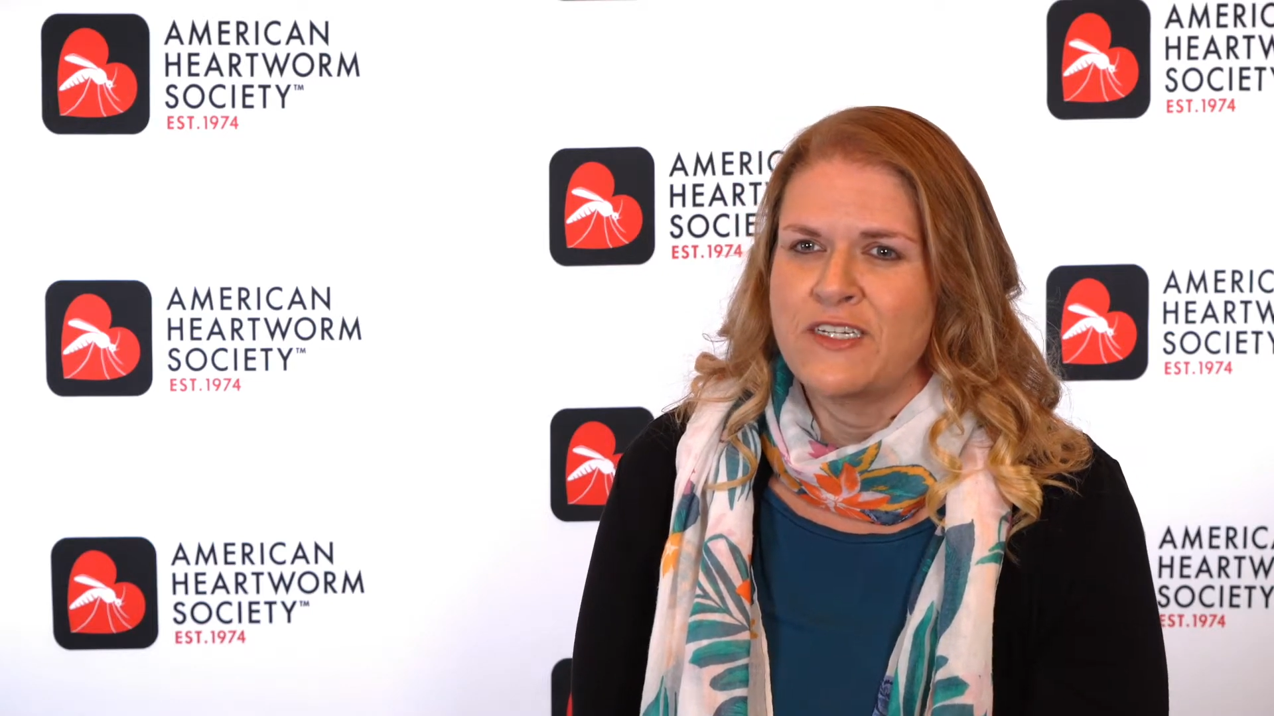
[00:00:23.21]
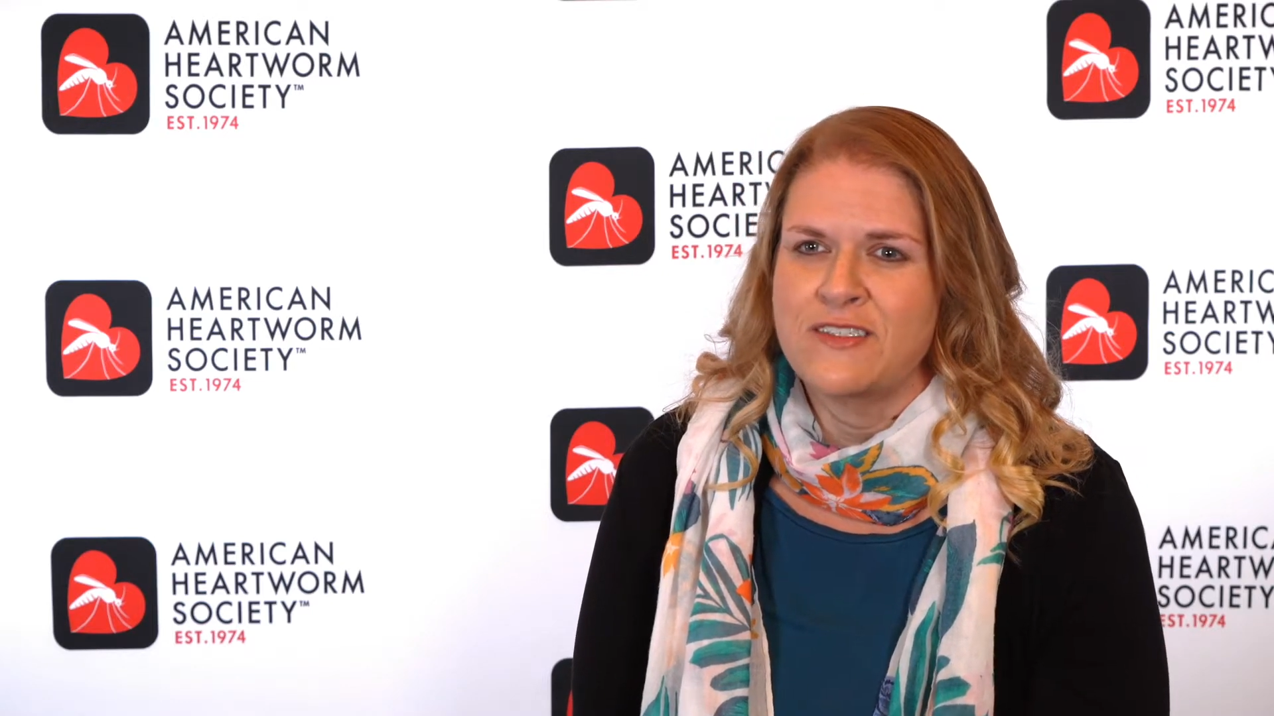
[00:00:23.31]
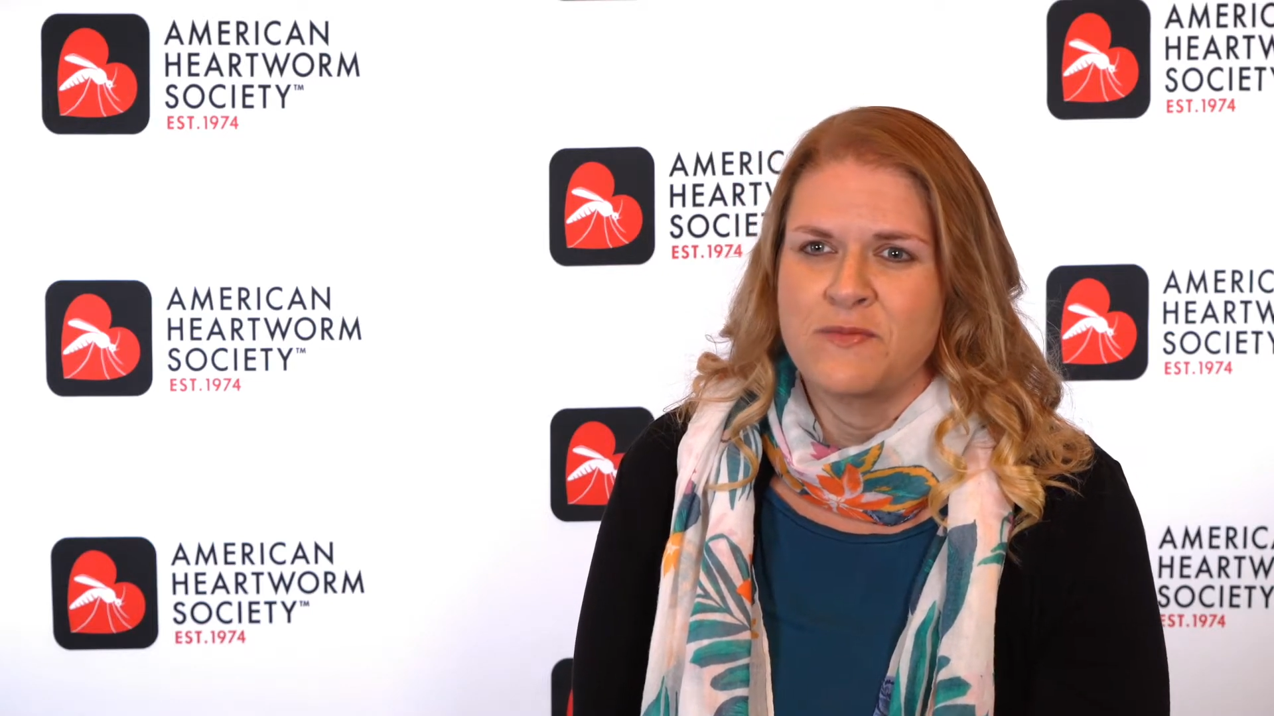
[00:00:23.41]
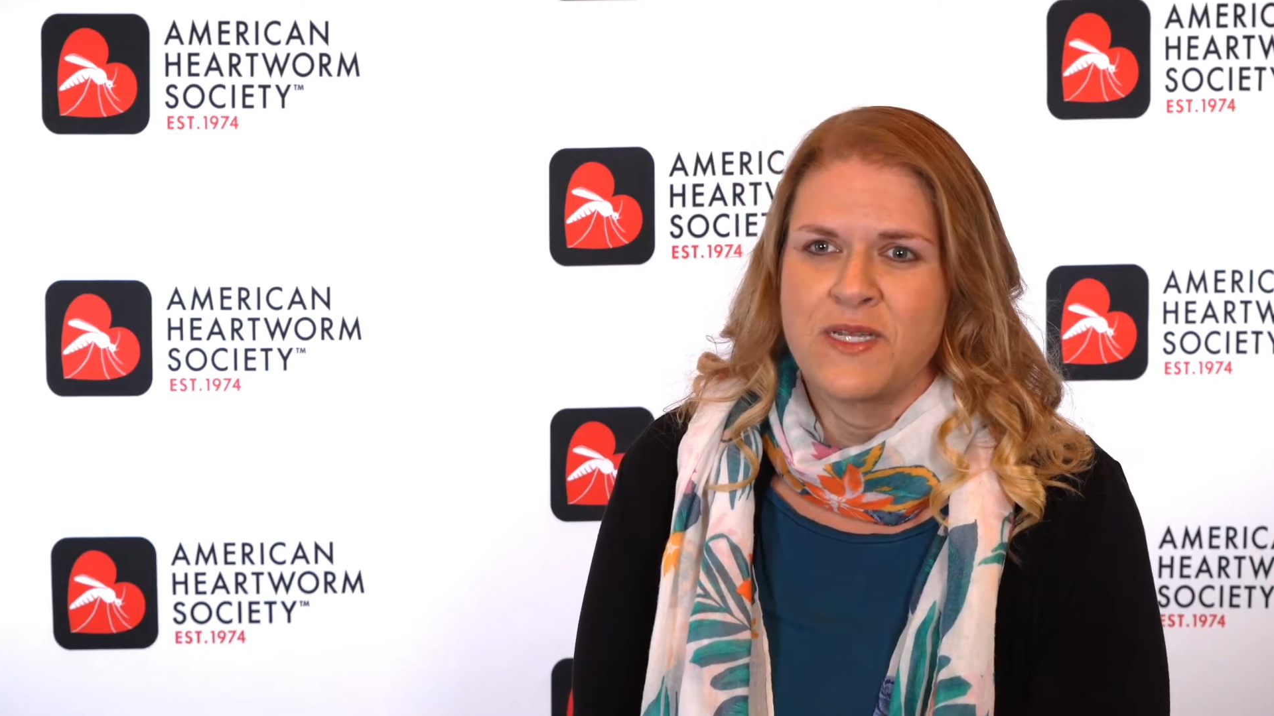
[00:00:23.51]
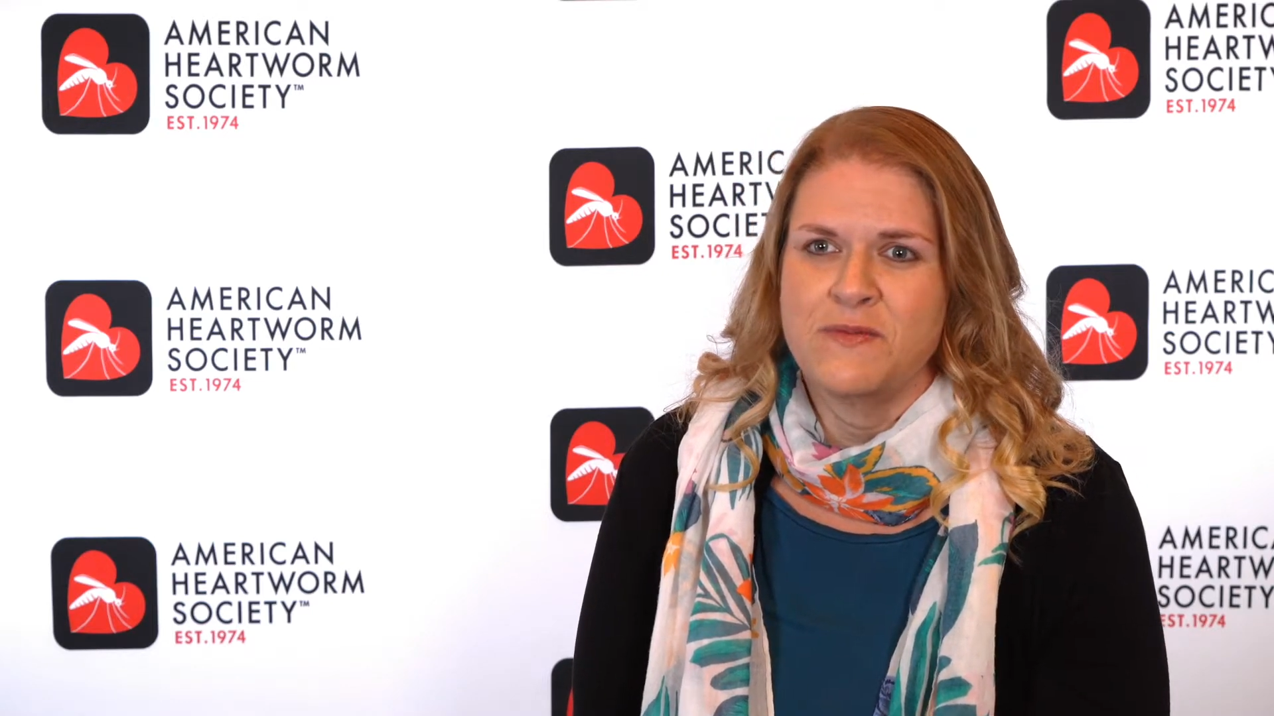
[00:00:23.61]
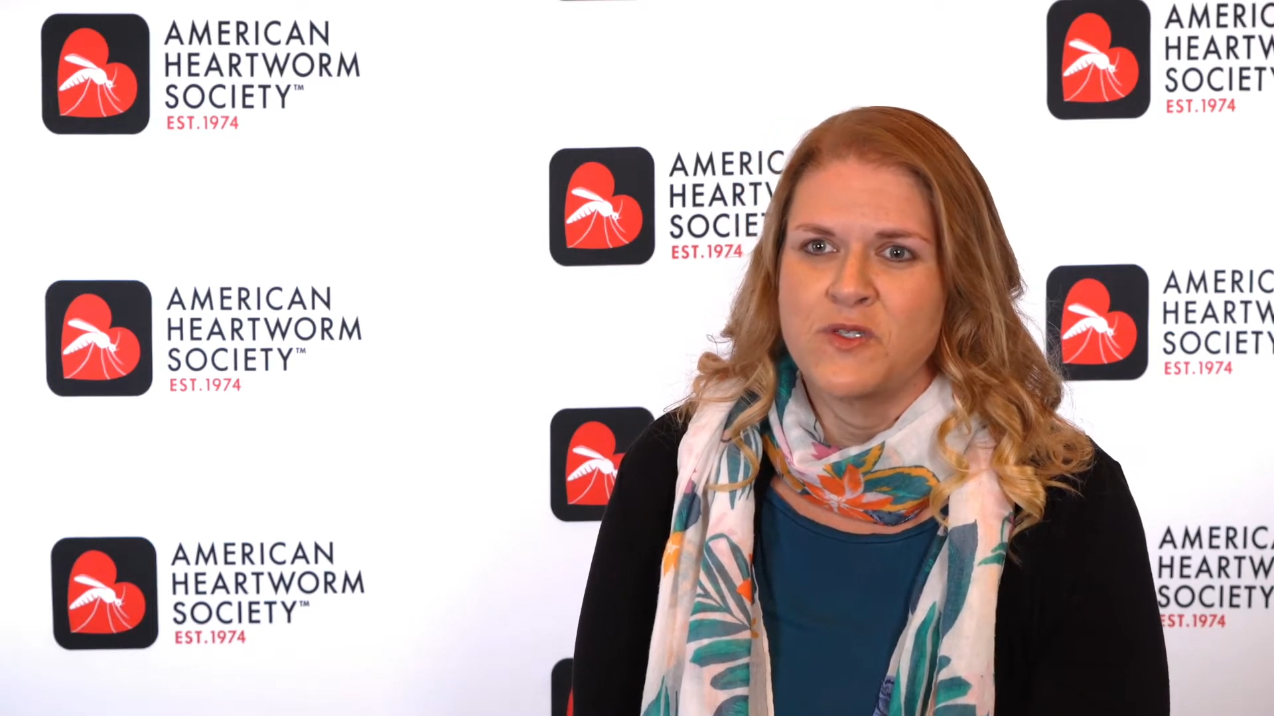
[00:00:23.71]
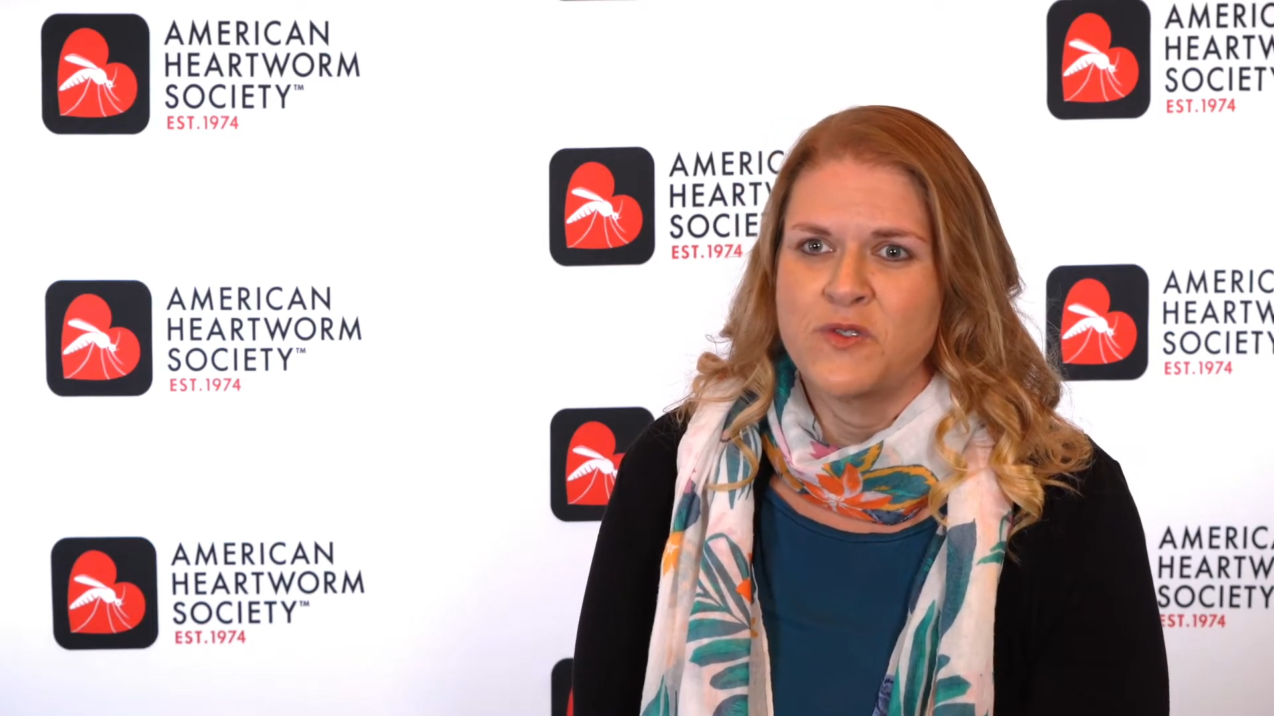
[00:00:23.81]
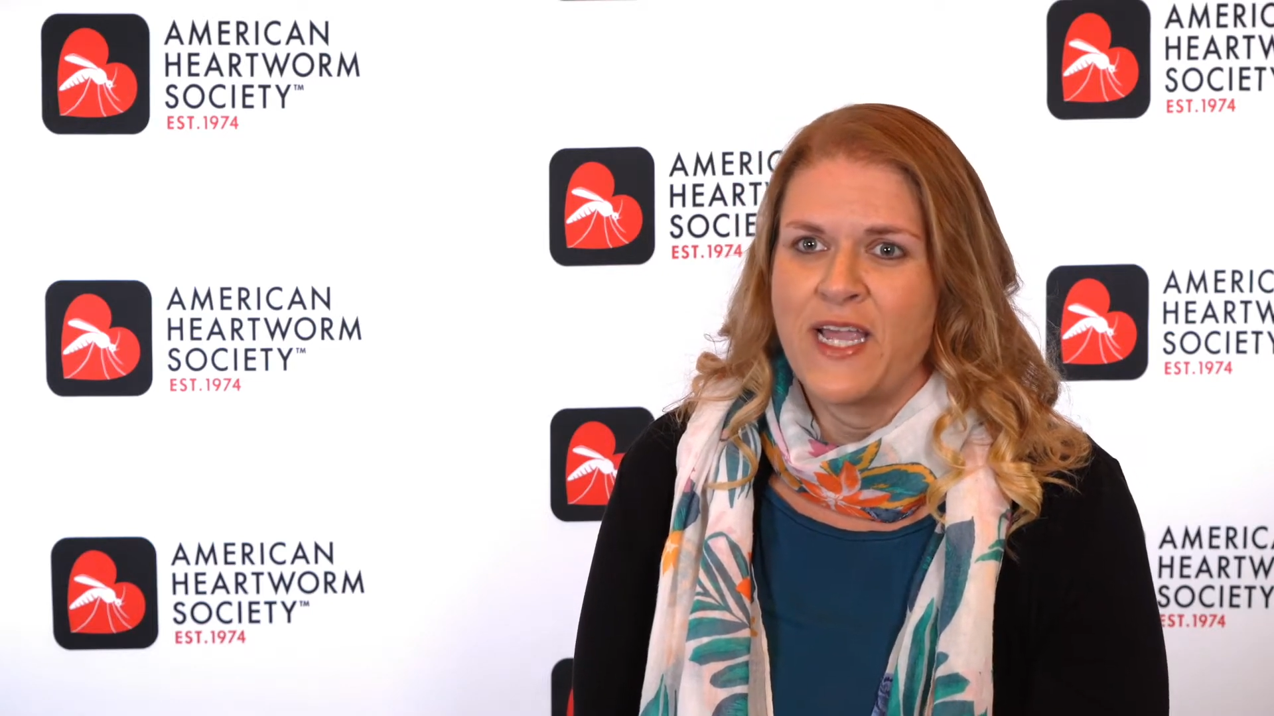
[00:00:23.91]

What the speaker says: sometimes those